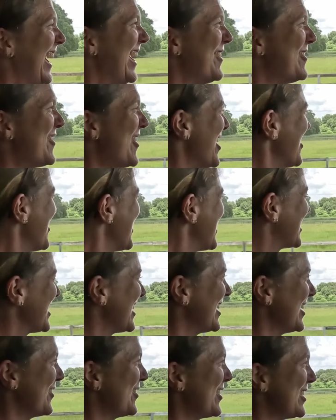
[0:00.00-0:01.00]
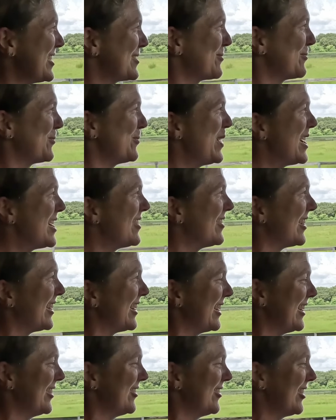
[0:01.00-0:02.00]
I'm worried that this mirror,
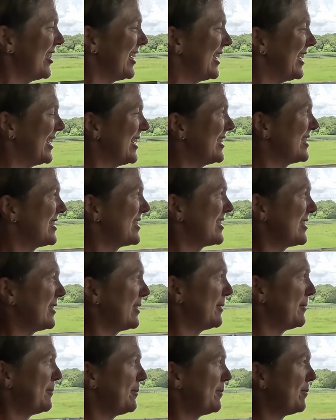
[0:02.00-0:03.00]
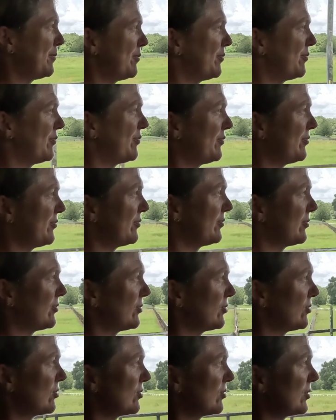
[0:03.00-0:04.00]
so you're right. They're going to play chicken with
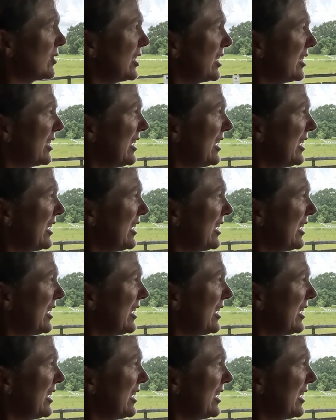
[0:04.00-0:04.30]
you, okay.